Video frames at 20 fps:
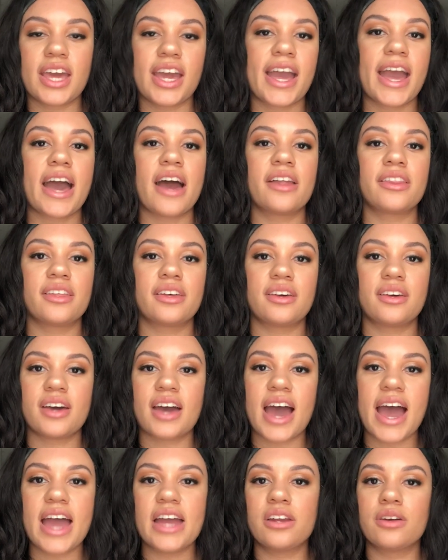like how the
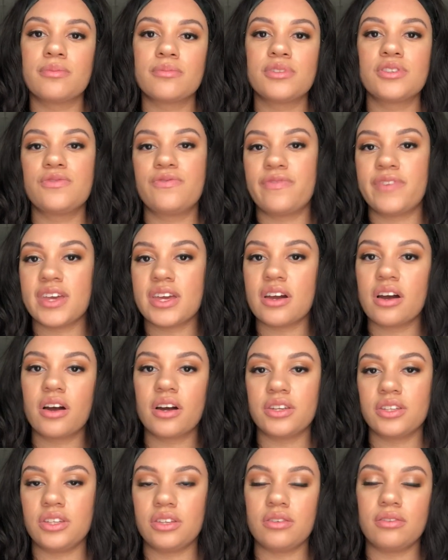items fit
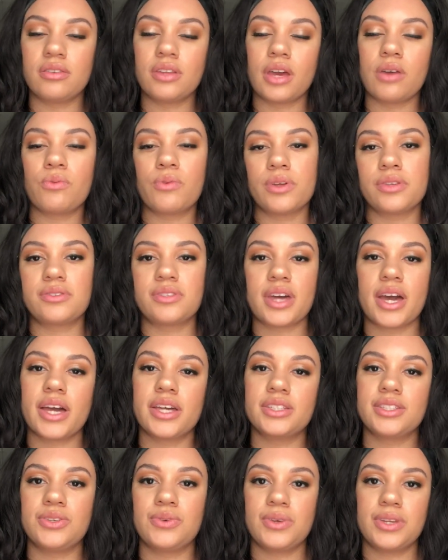on you, like what
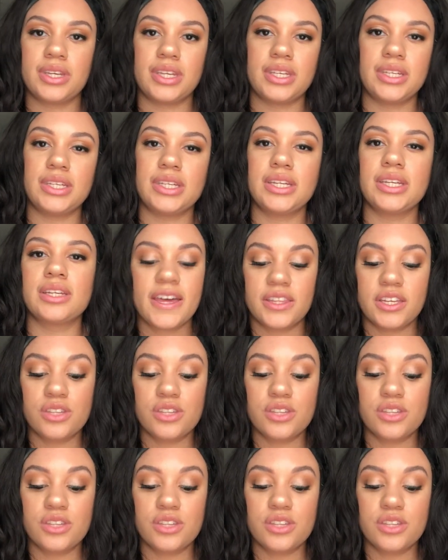size you would need.